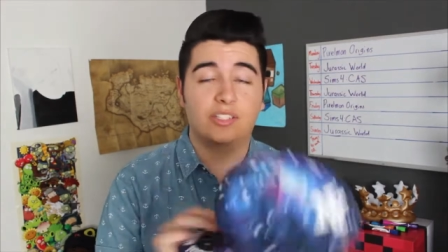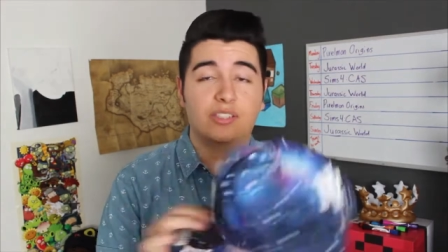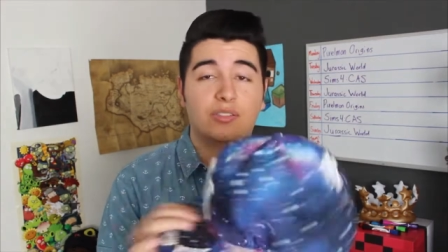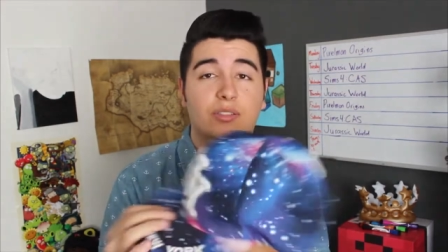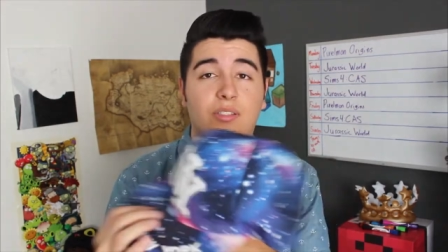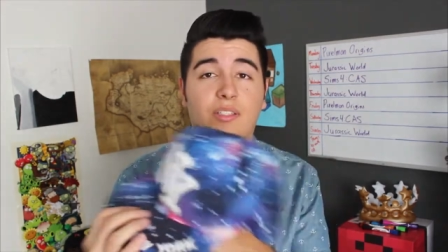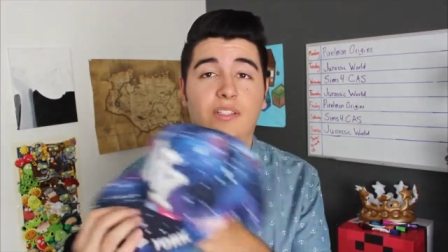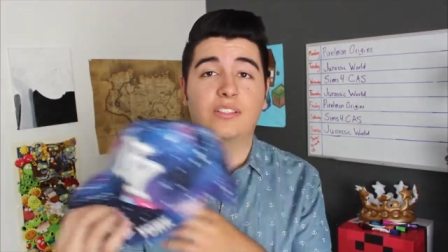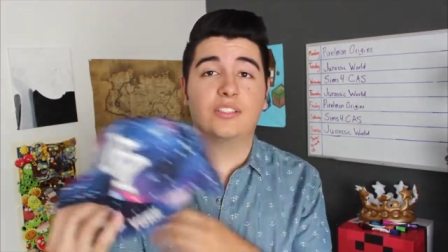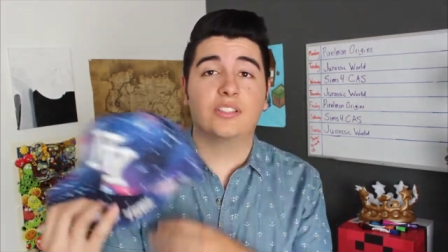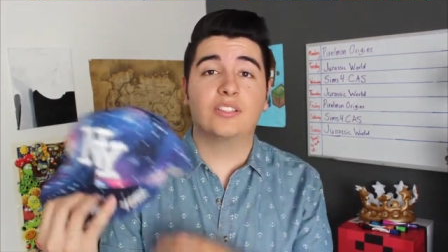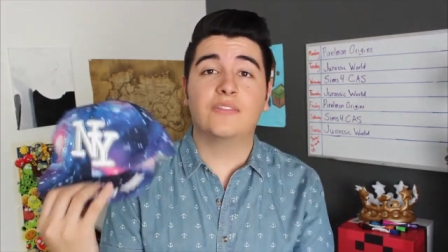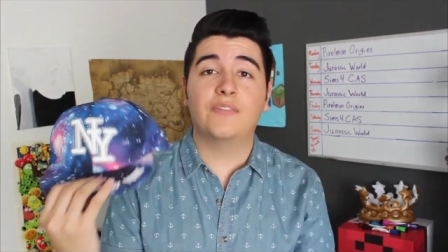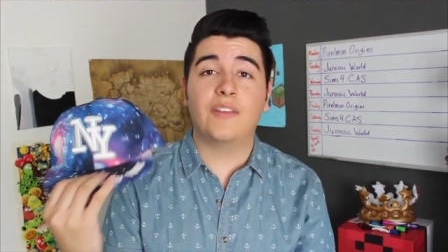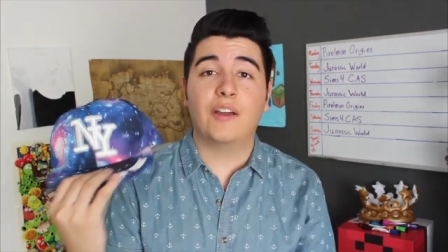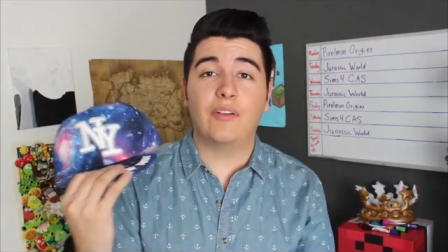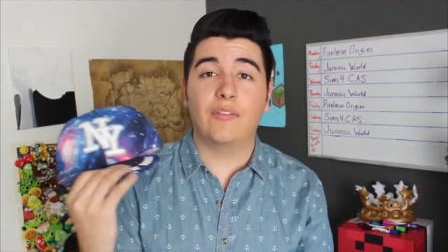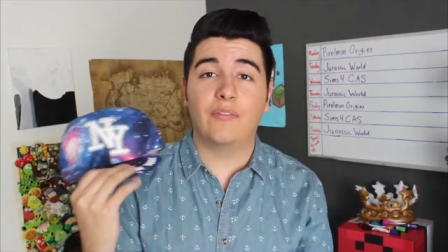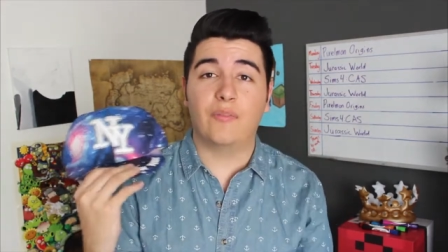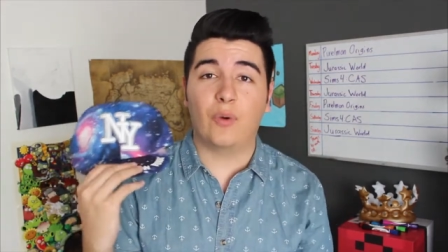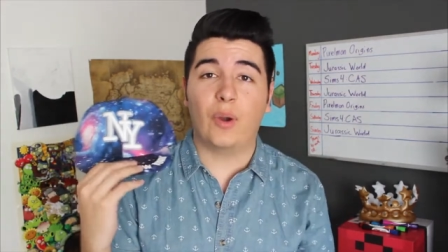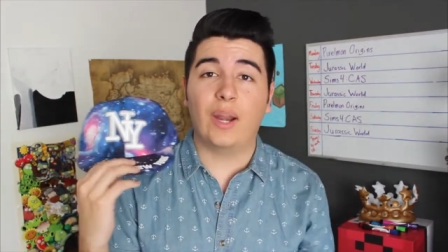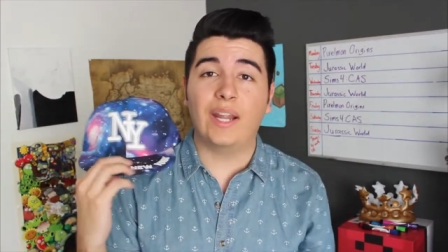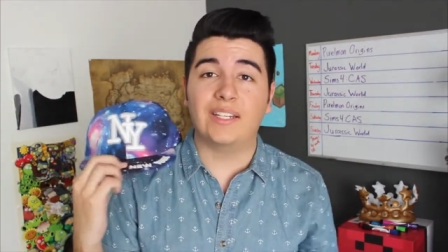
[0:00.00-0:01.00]
Just it just
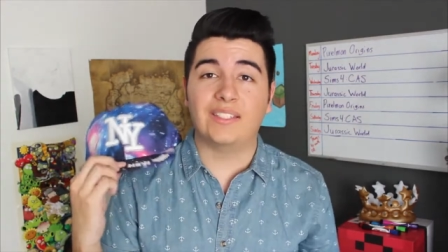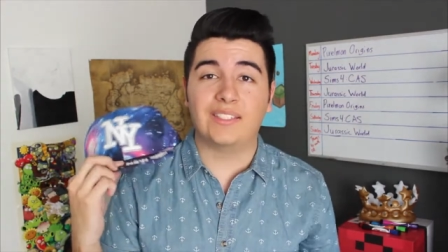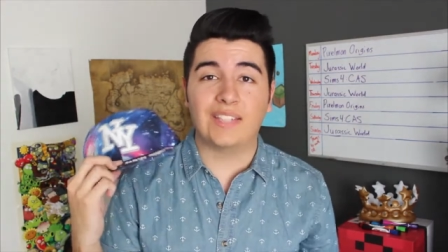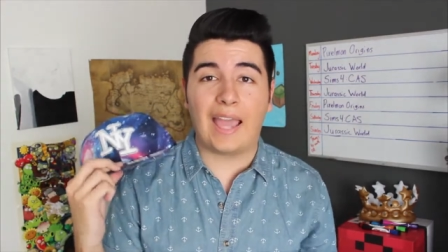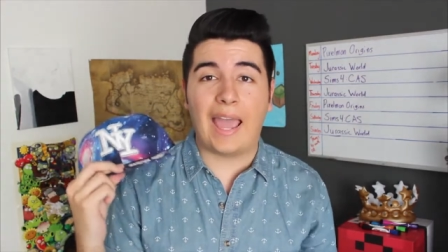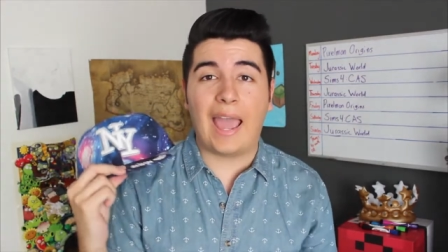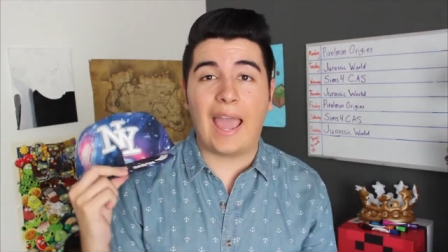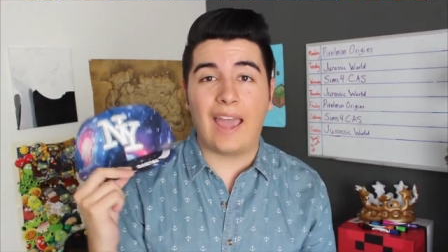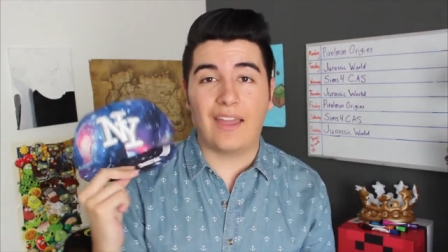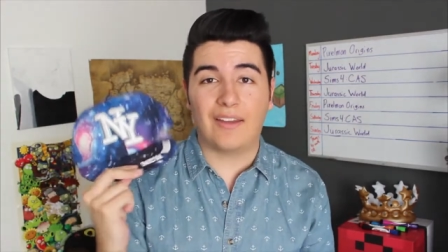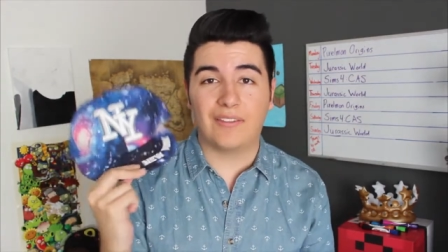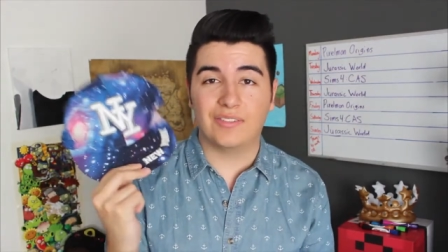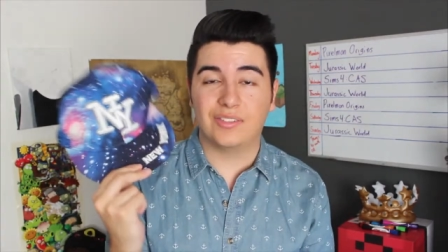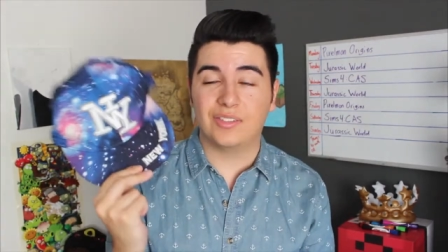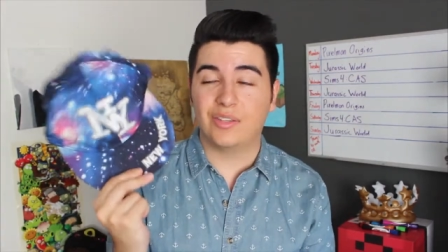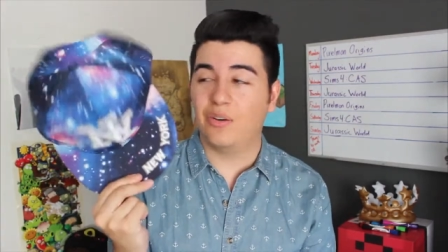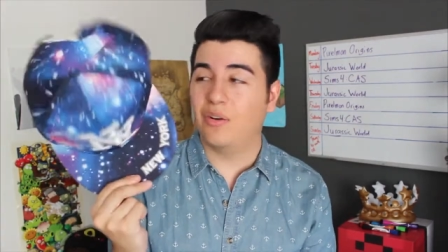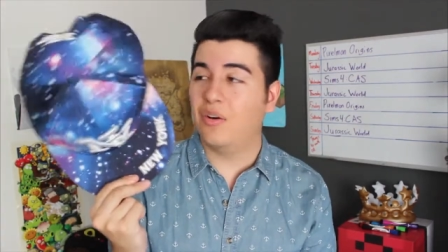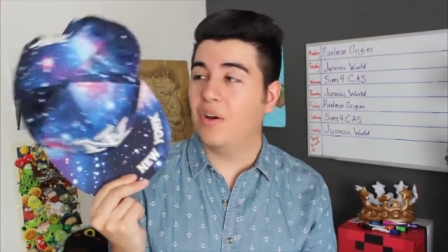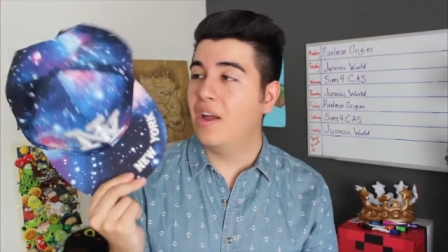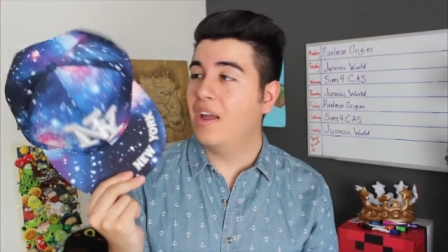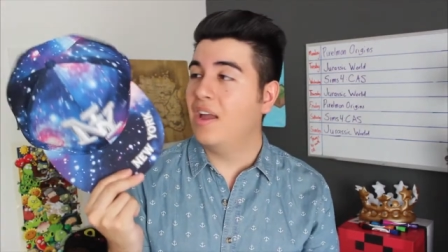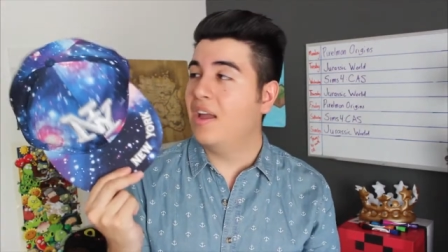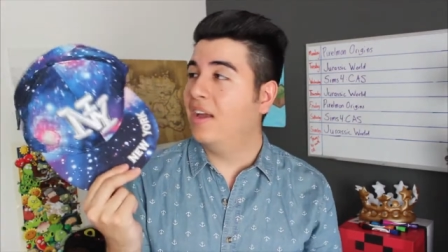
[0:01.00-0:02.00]
felt right to have.
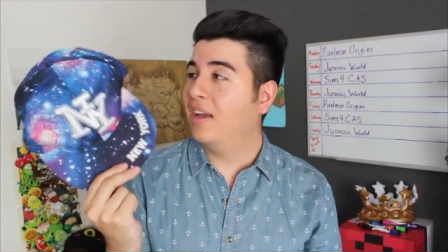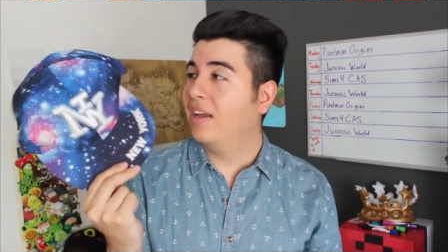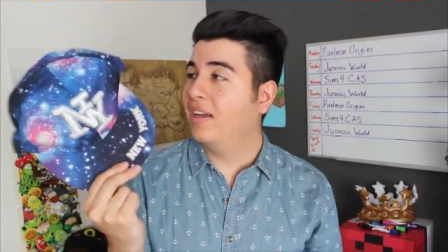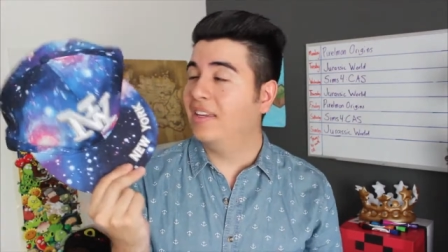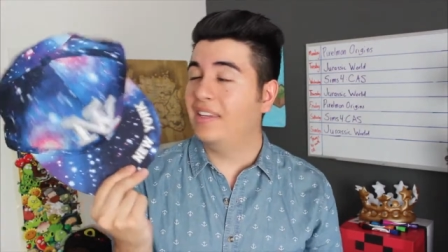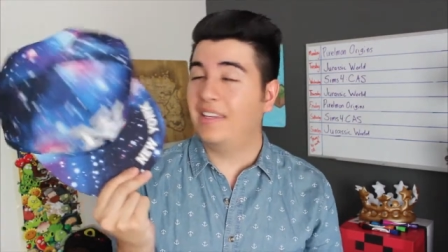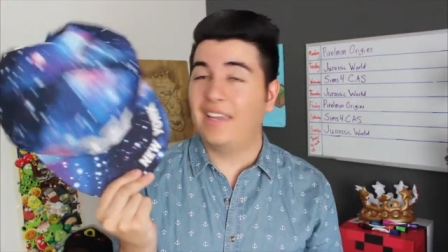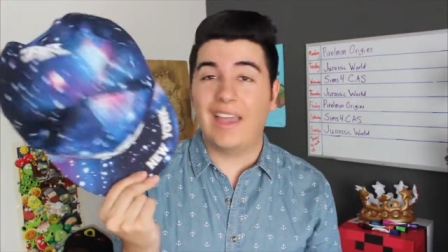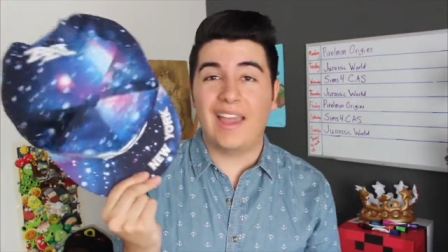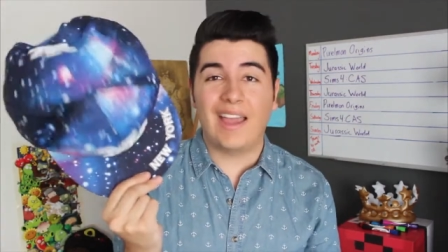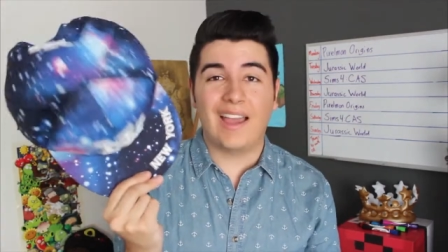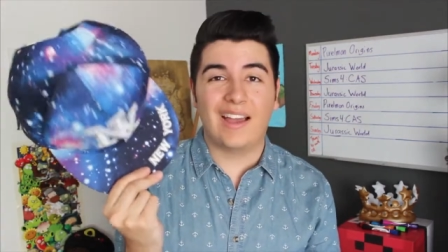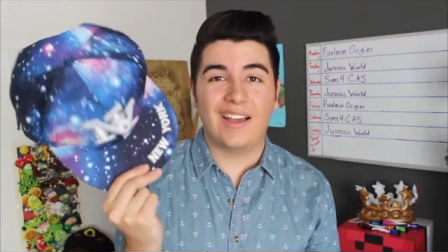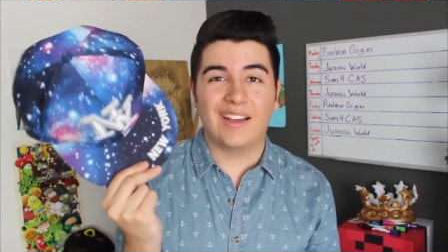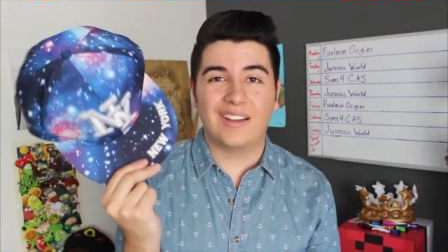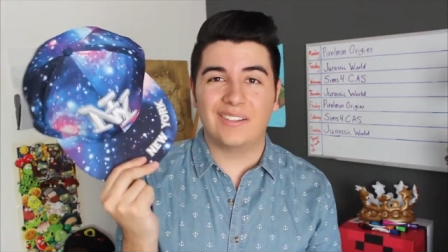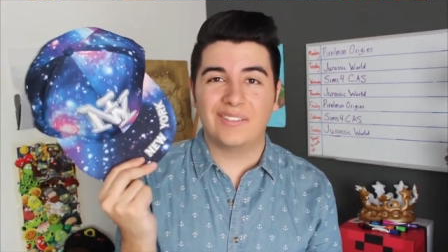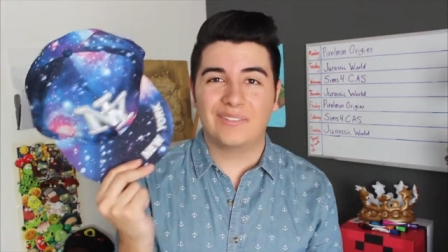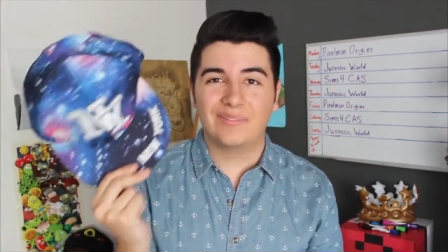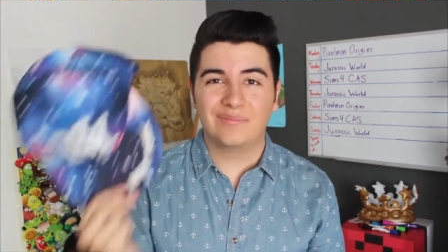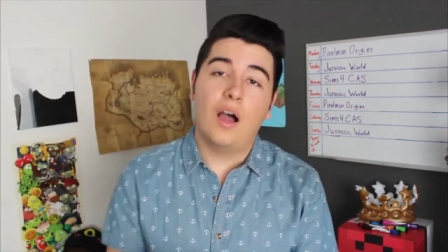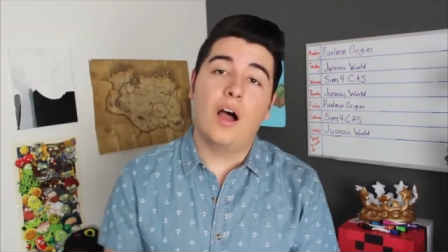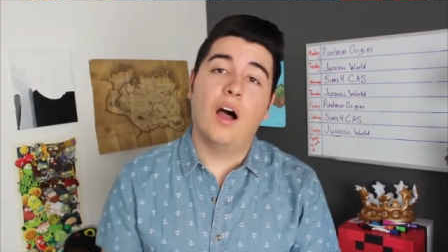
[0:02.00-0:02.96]
So yeah.